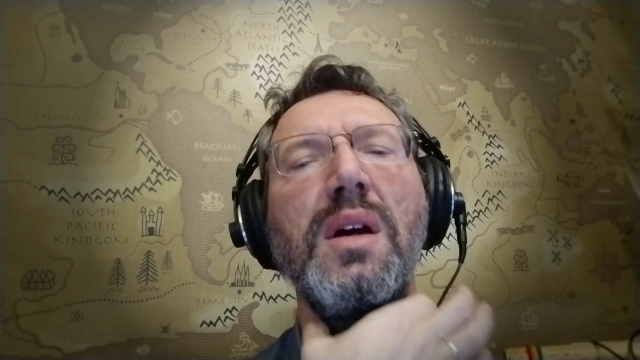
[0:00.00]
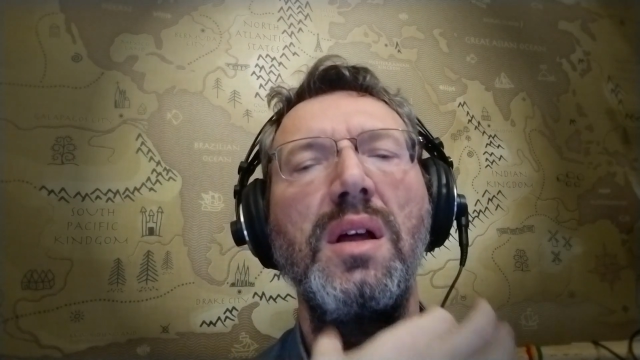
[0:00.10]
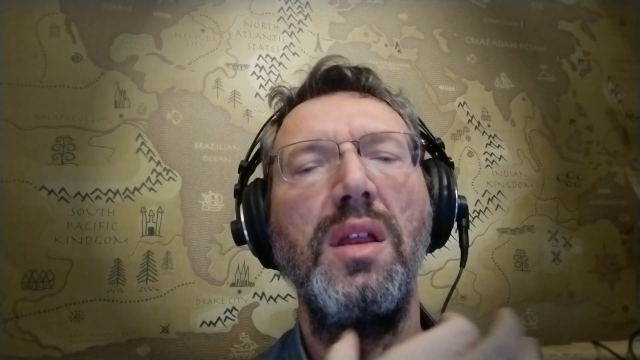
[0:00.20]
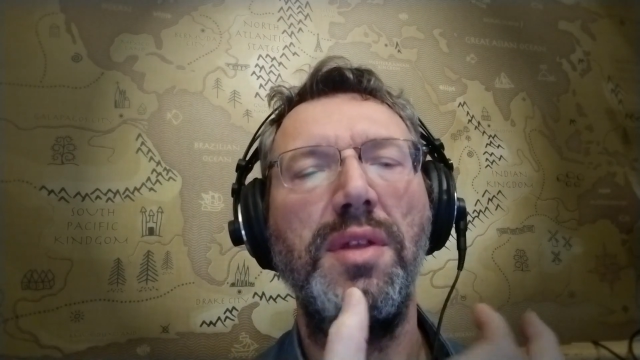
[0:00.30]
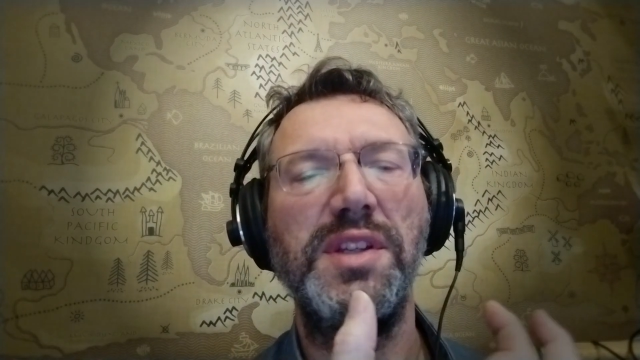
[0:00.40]

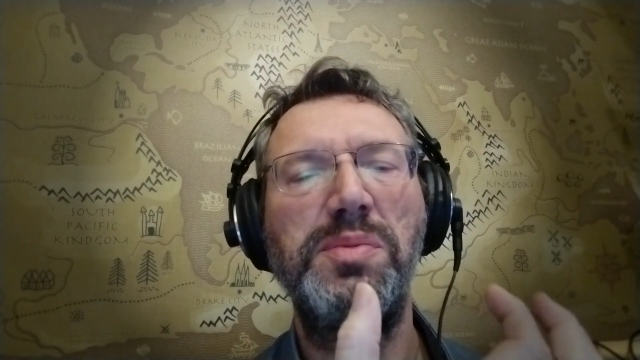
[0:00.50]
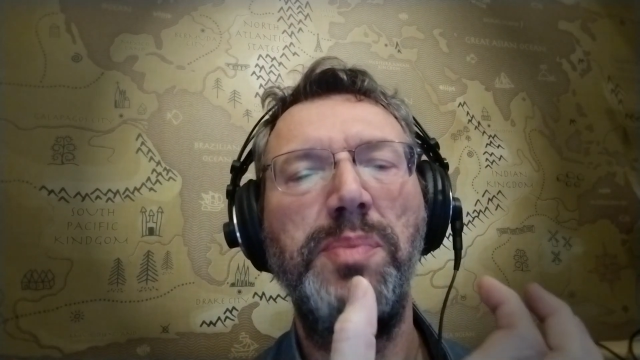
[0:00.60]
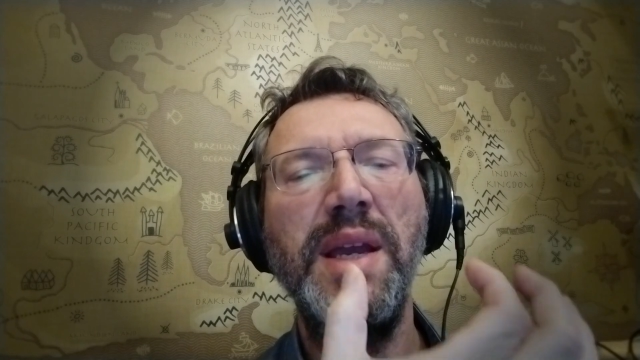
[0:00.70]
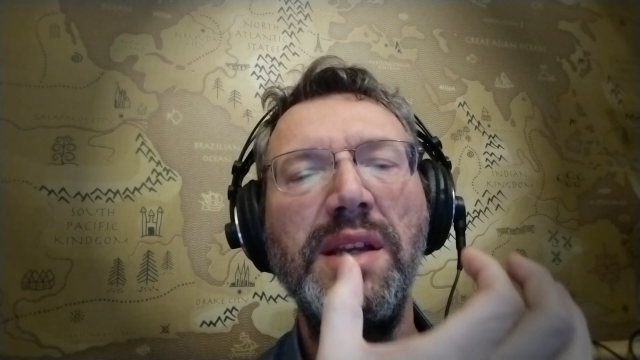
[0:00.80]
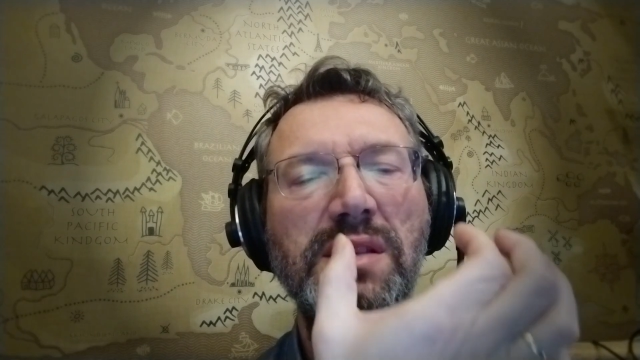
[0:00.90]
the
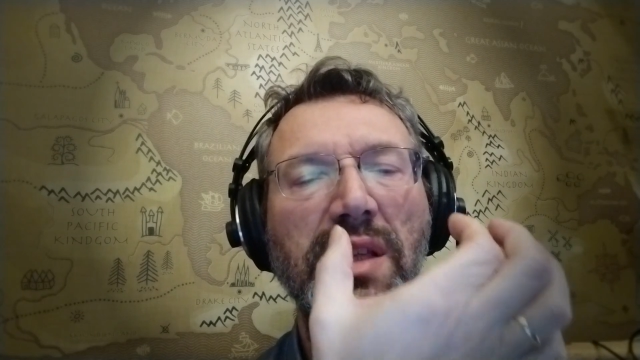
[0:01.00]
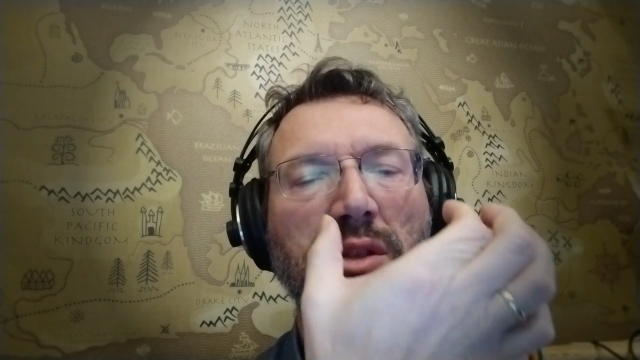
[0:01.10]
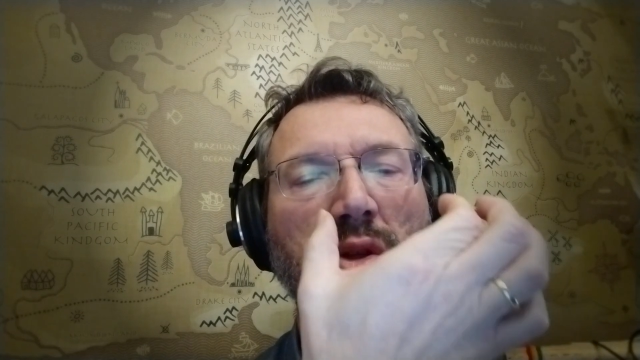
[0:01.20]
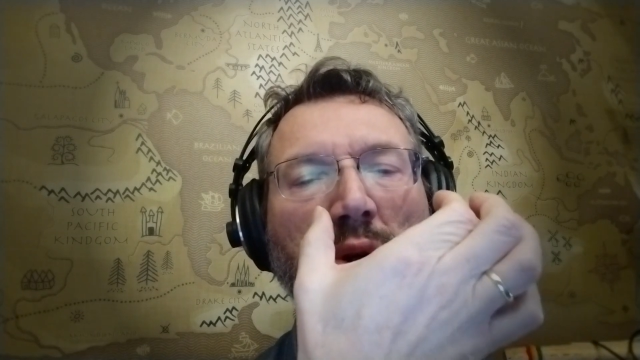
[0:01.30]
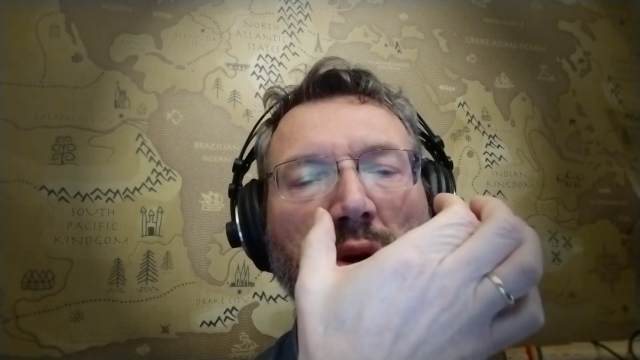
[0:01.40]
space that
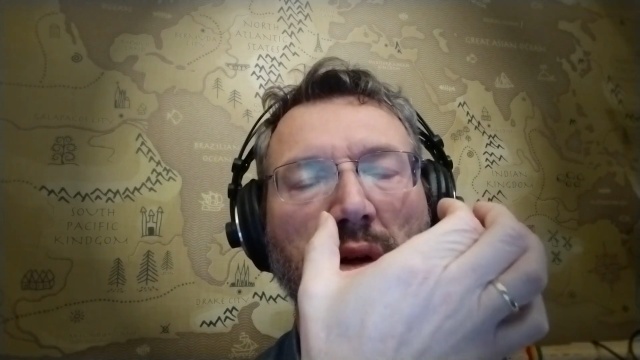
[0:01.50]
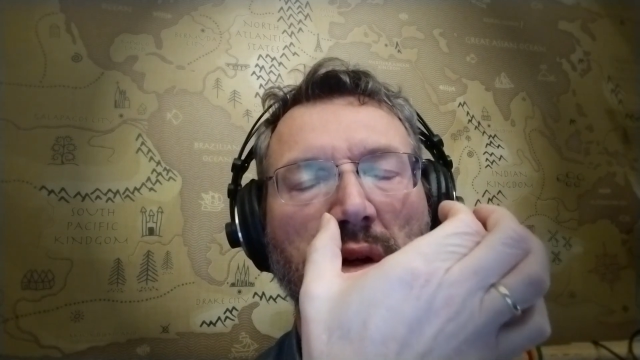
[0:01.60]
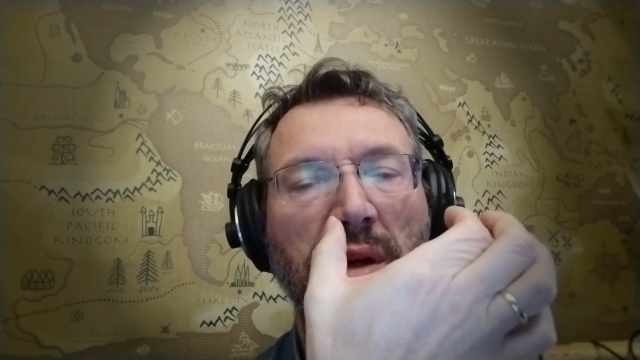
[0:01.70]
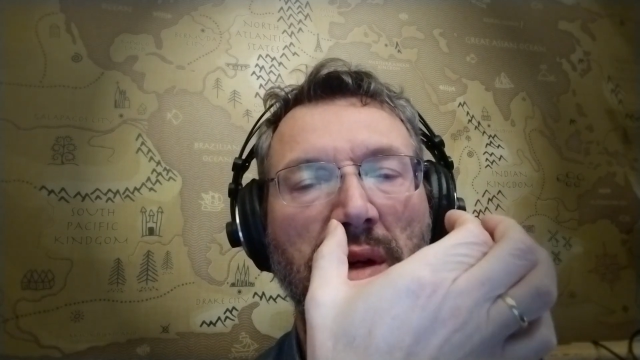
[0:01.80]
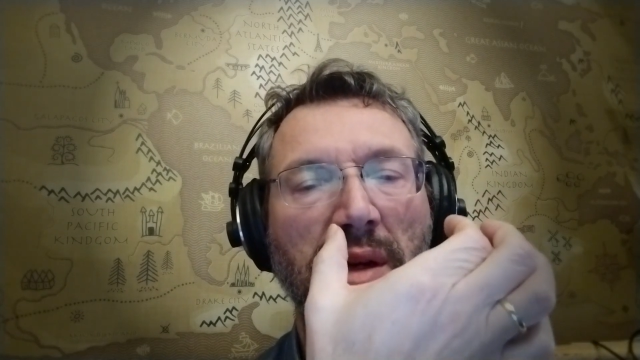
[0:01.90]
your
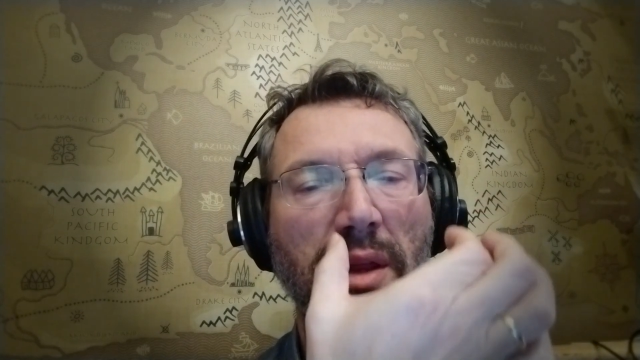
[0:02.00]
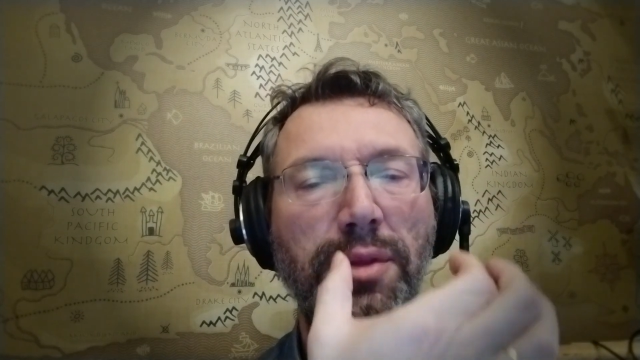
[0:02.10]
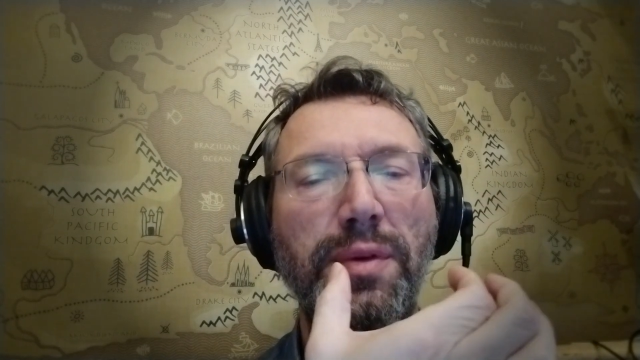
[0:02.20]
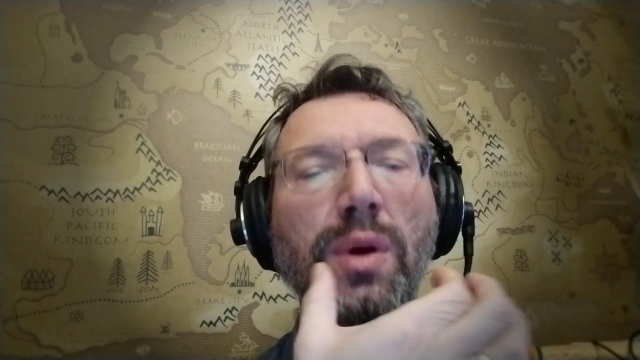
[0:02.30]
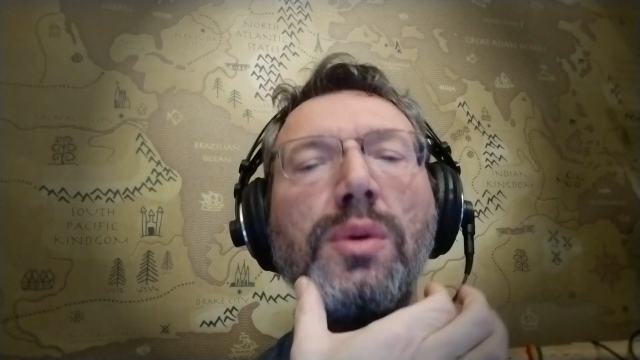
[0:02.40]

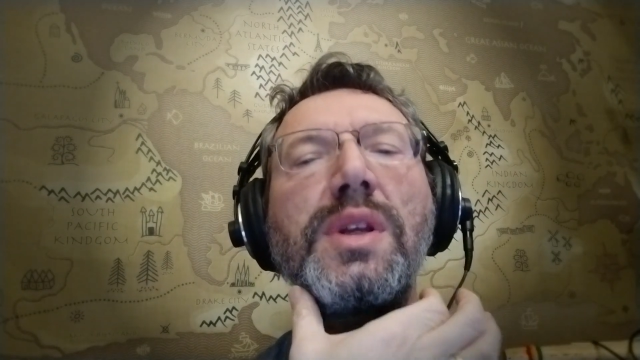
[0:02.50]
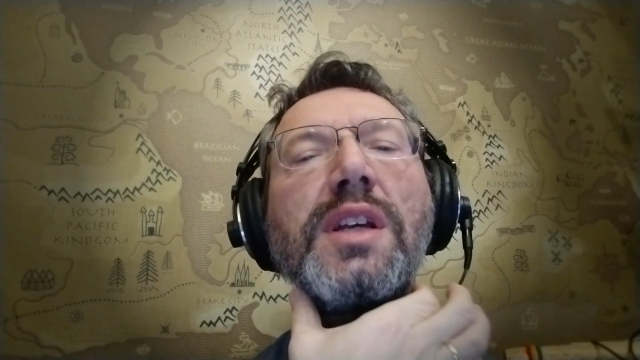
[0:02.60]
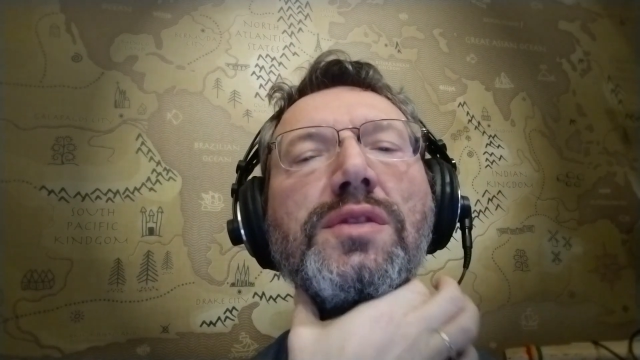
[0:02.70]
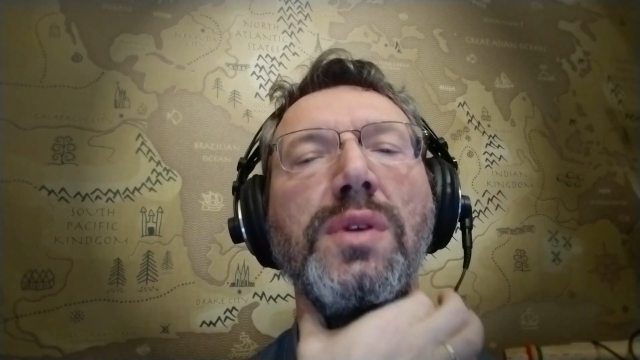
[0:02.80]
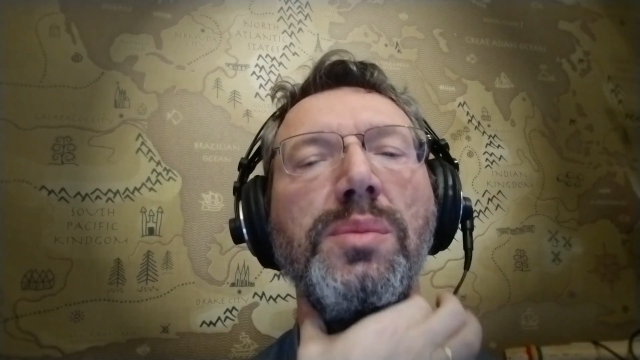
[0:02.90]
throat
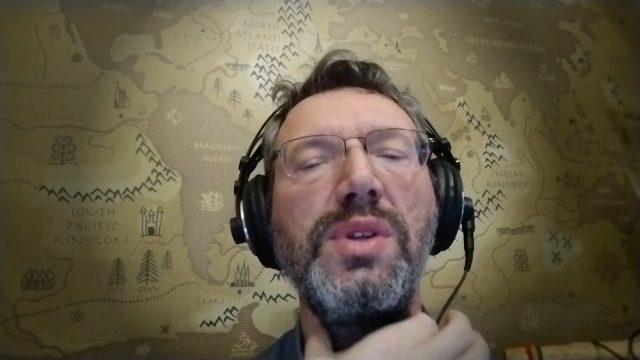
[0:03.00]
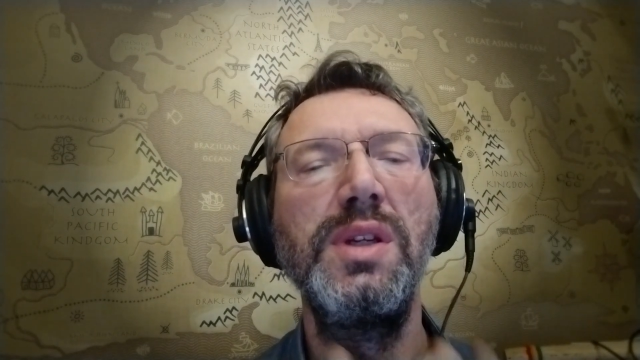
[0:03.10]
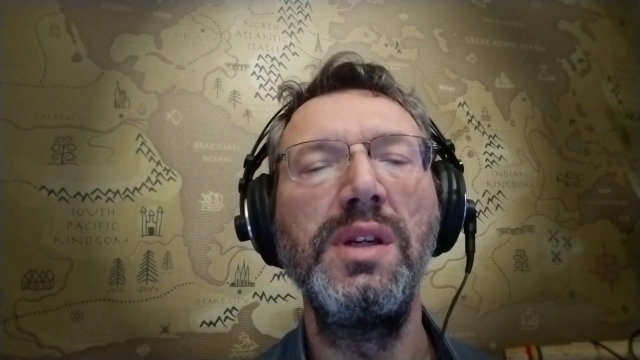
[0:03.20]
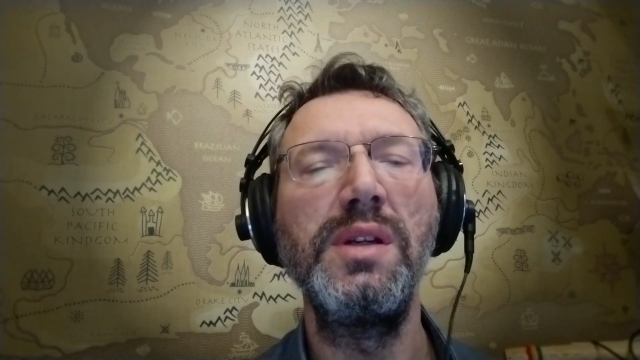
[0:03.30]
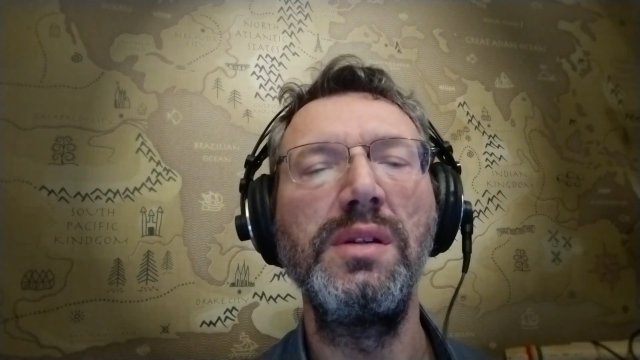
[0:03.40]
has from
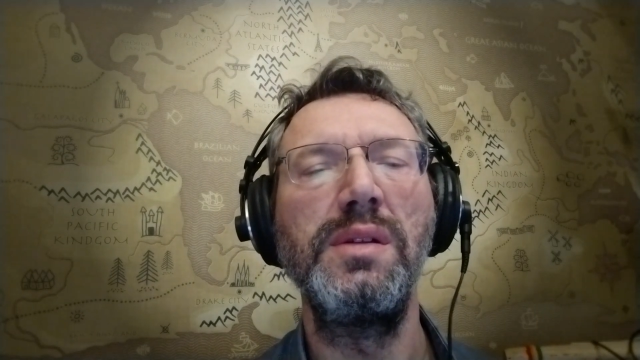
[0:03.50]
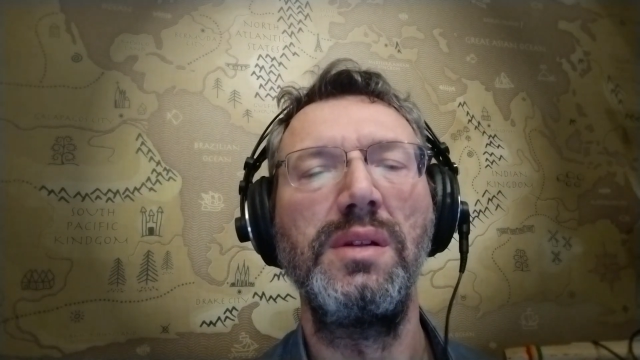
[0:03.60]
here